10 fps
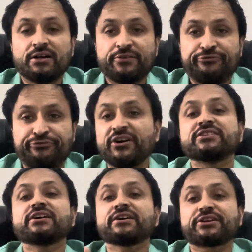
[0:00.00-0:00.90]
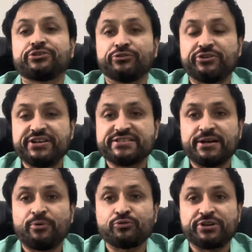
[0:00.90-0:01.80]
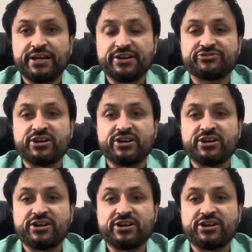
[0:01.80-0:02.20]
further queries about hair